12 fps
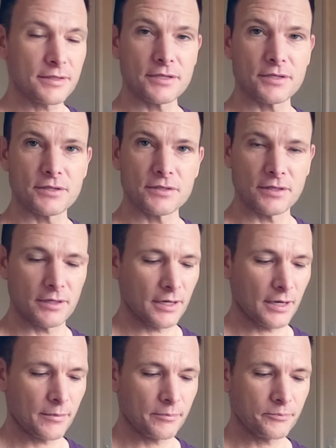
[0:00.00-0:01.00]
This is the
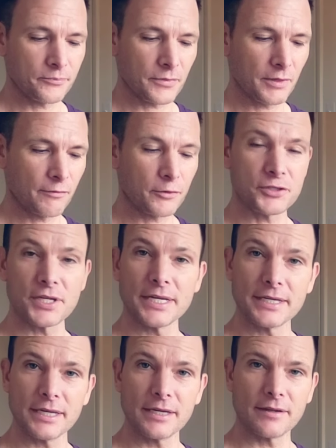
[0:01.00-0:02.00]
first
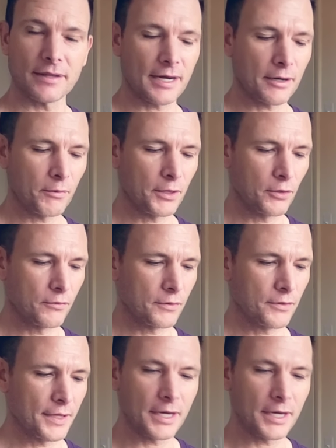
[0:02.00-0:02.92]
aid kit that I went over, and